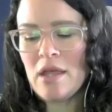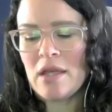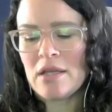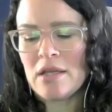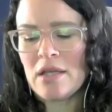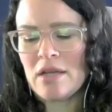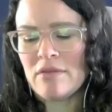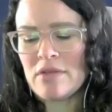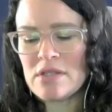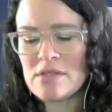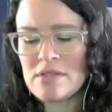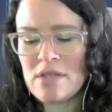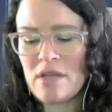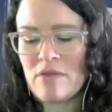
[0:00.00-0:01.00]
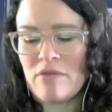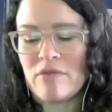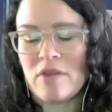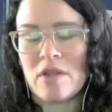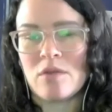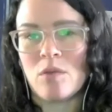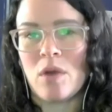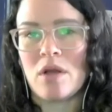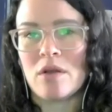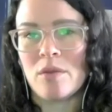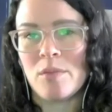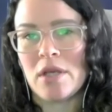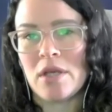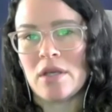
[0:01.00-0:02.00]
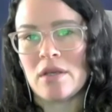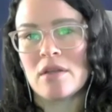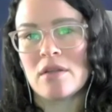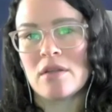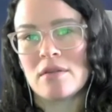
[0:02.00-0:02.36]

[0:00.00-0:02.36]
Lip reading: in kind of a safe and welcoming